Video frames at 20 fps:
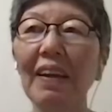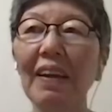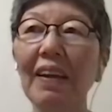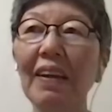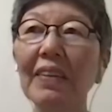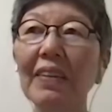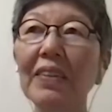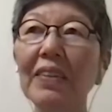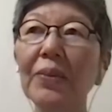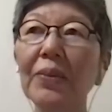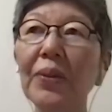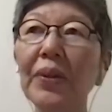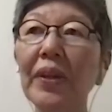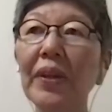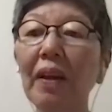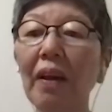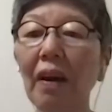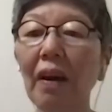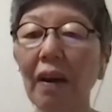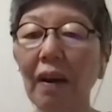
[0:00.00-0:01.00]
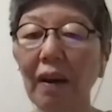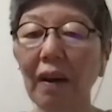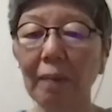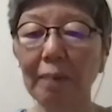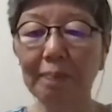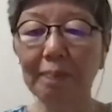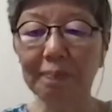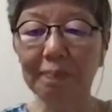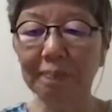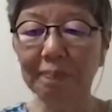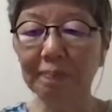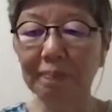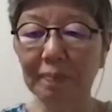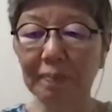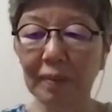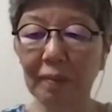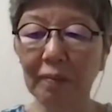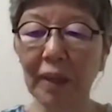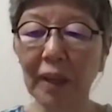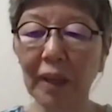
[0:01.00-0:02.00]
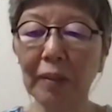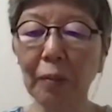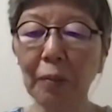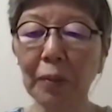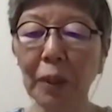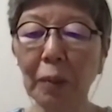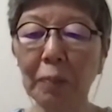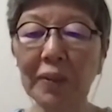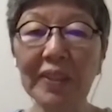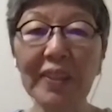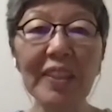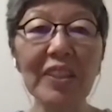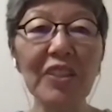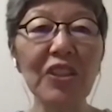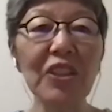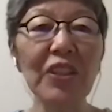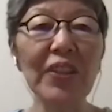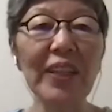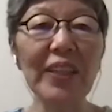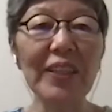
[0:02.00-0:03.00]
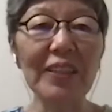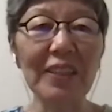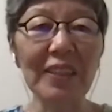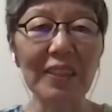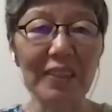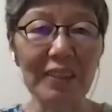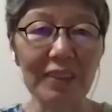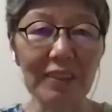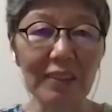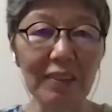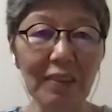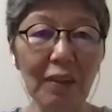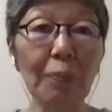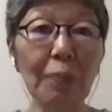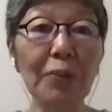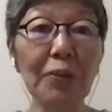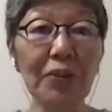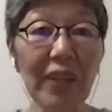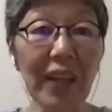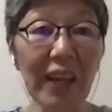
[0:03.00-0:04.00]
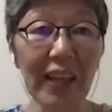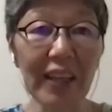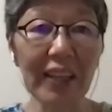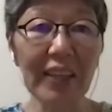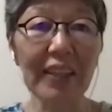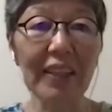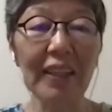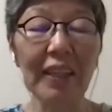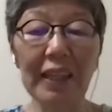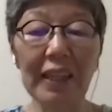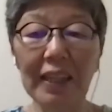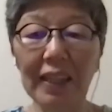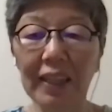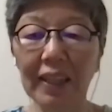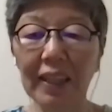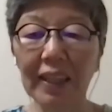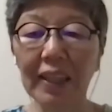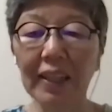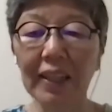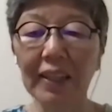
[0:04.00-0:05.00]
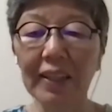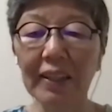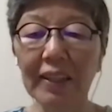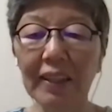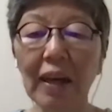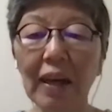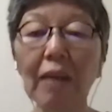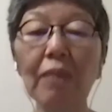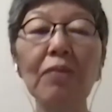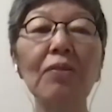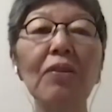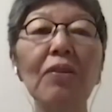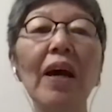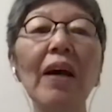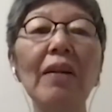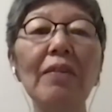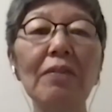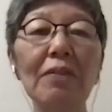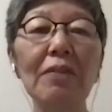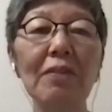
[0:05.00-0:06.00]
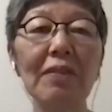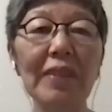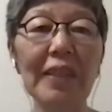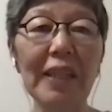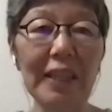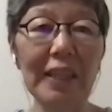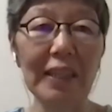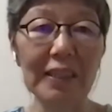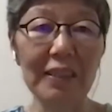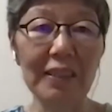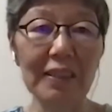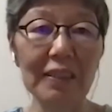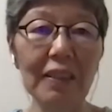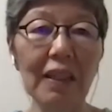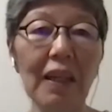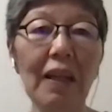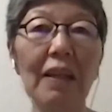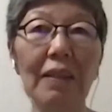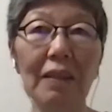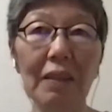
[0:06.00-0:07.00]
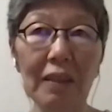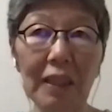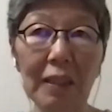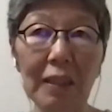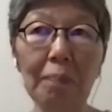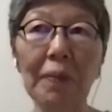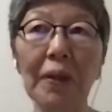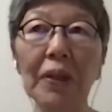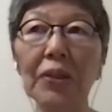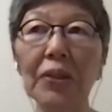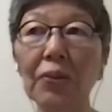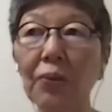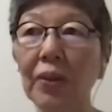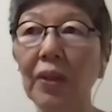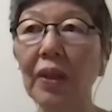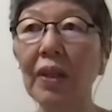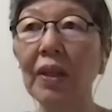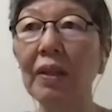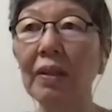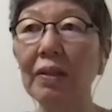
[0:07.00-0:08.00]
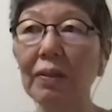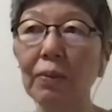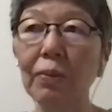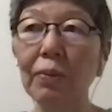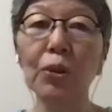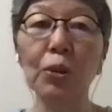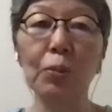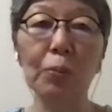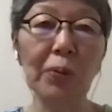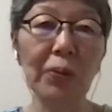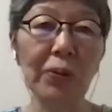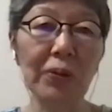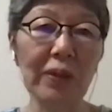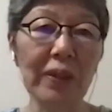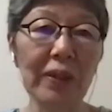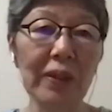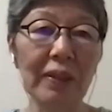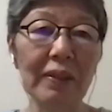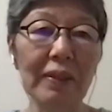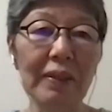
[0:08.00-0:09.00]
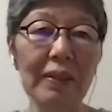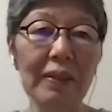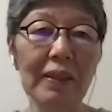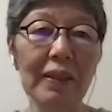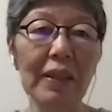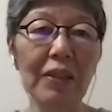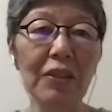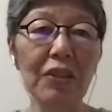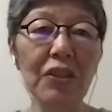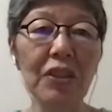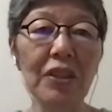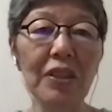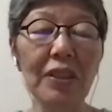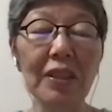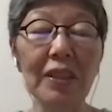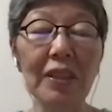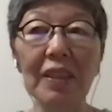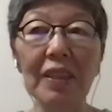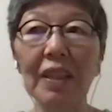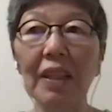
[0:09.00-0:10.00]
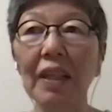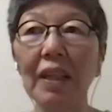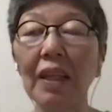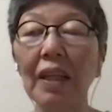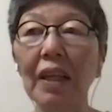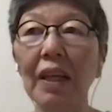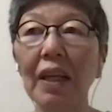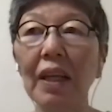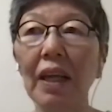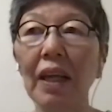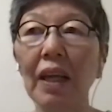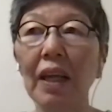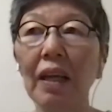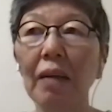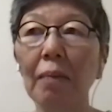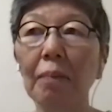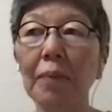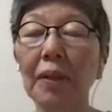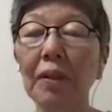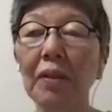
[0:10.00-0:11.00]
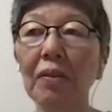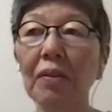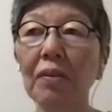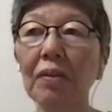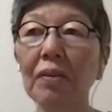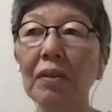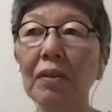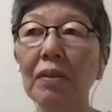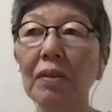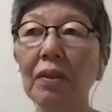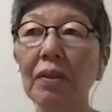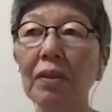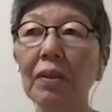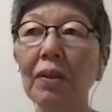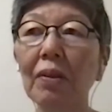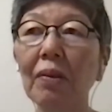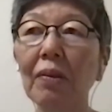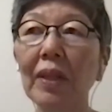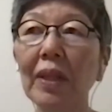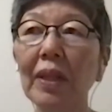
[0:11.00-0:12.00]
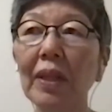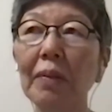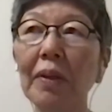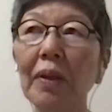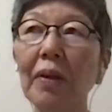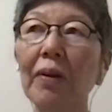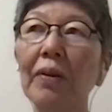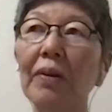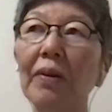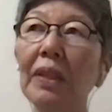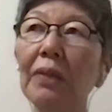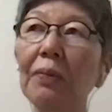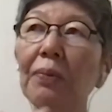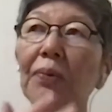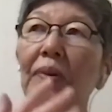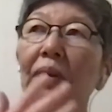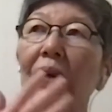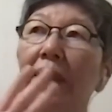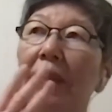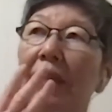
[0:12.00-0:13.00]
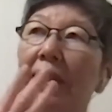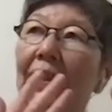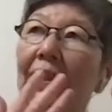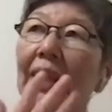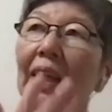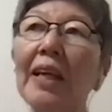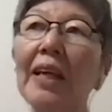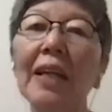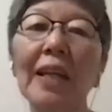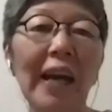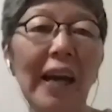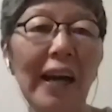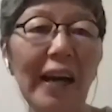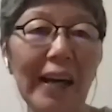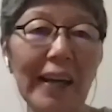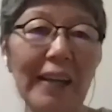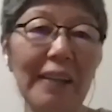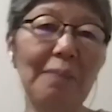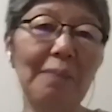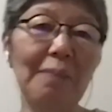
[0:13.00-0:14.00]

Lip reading: it's really one of the biggest challenges of today, how to handle this, and in particular, cross-border exchanges. Because not only, if you are a tech guy,